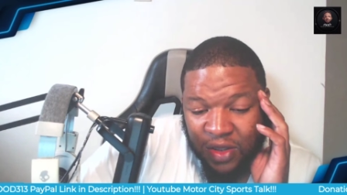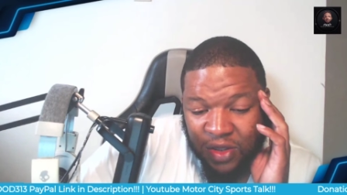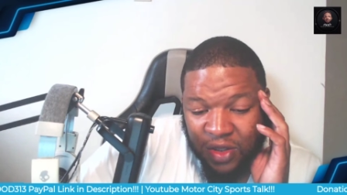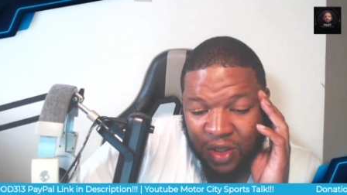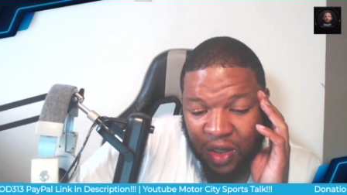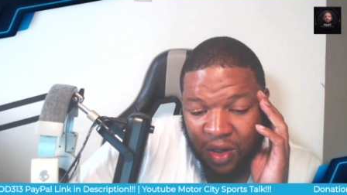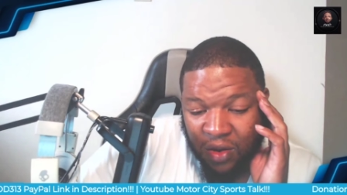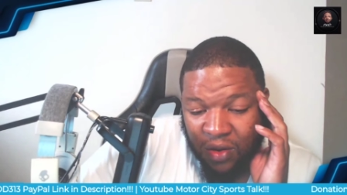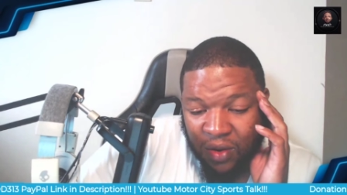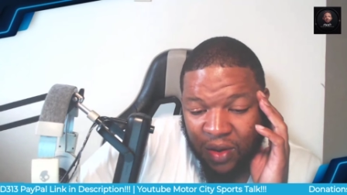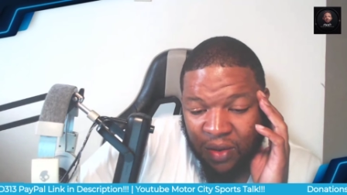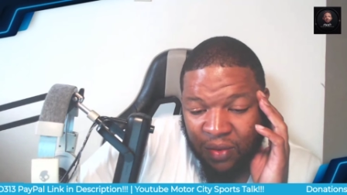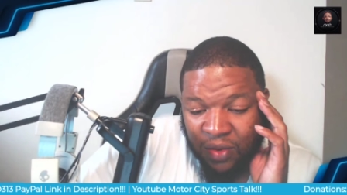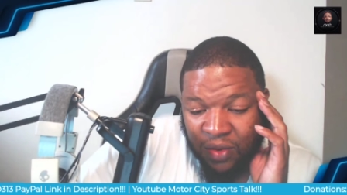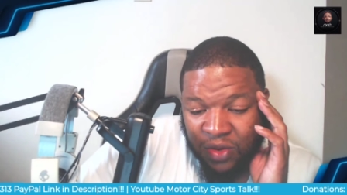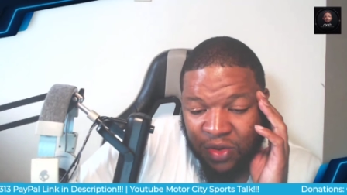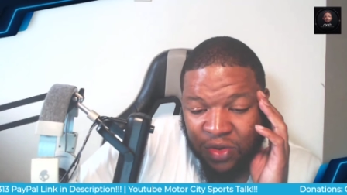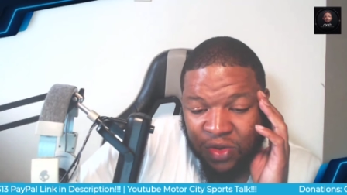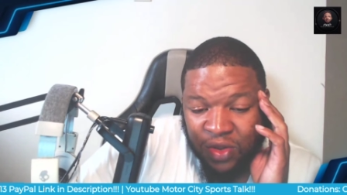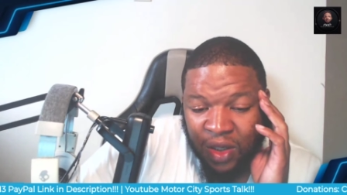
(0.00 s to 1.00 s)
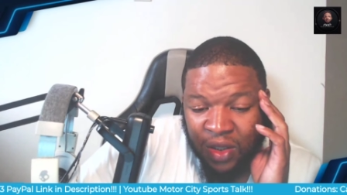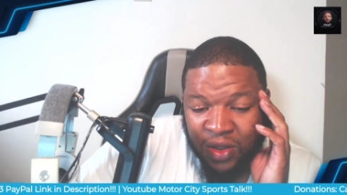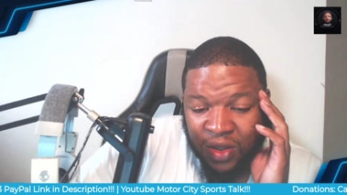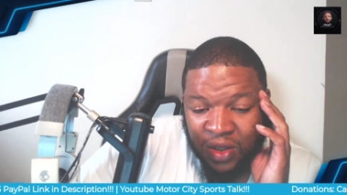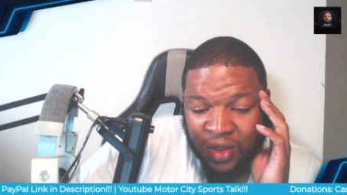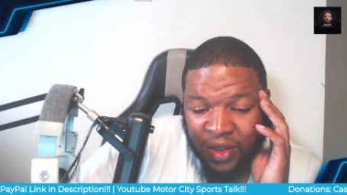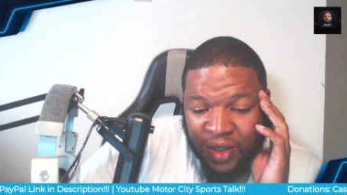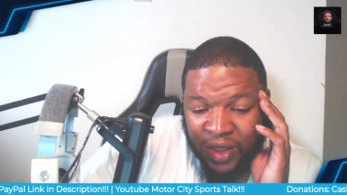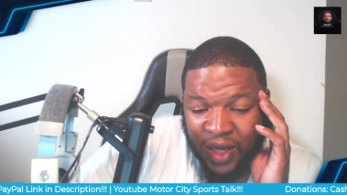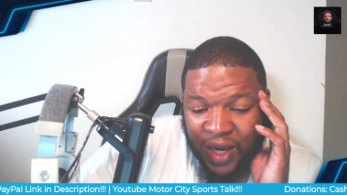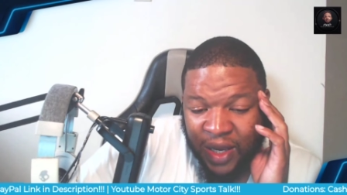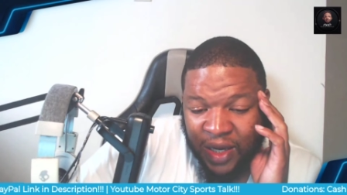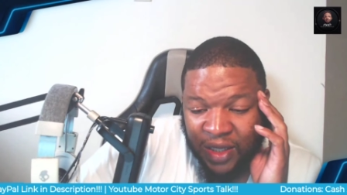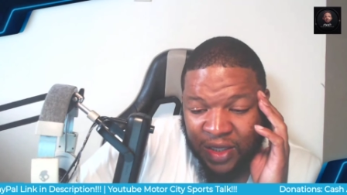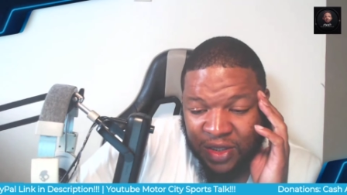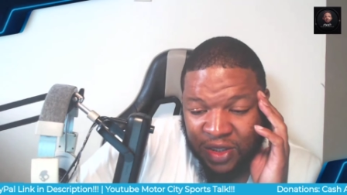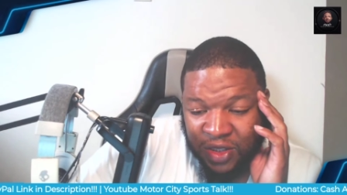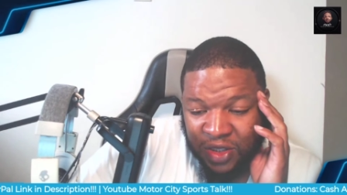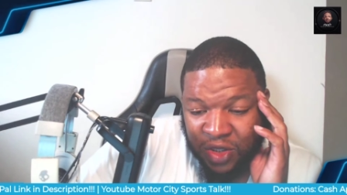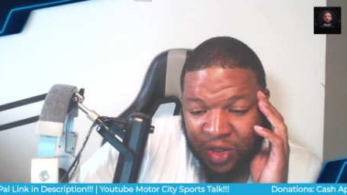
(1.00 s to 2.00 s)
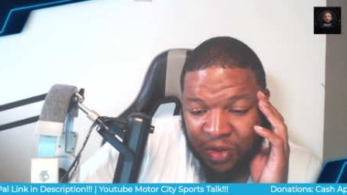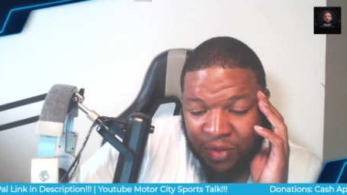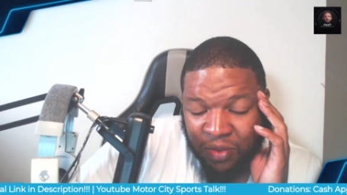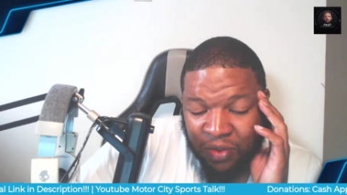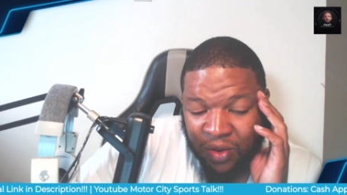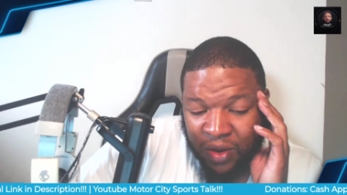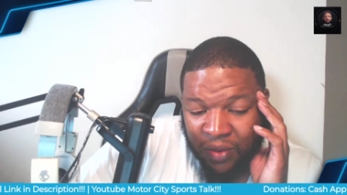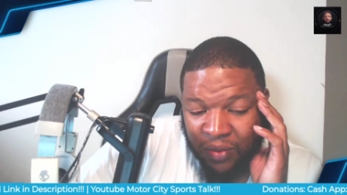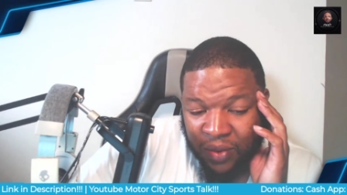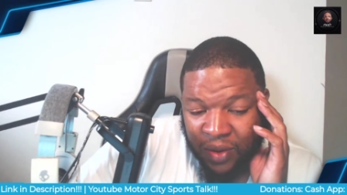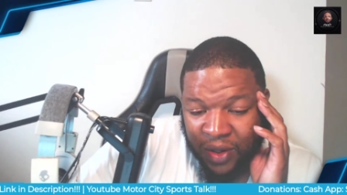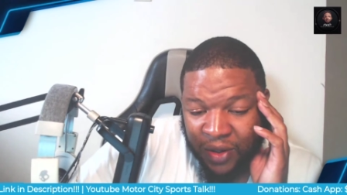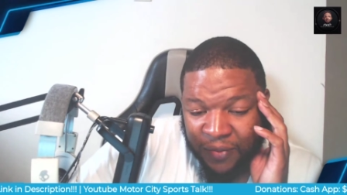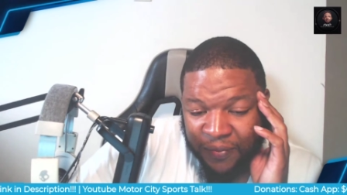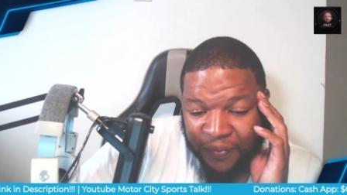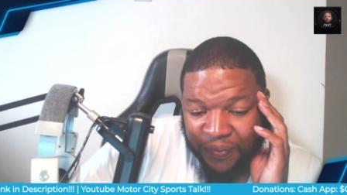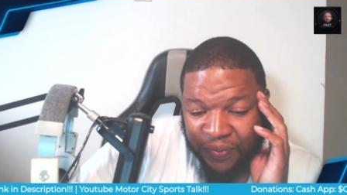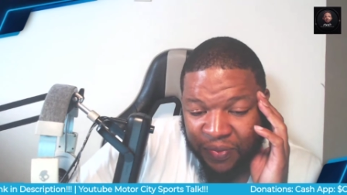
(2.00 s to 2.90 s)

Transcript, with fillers: So, and once you start to look at it, it's just to the point where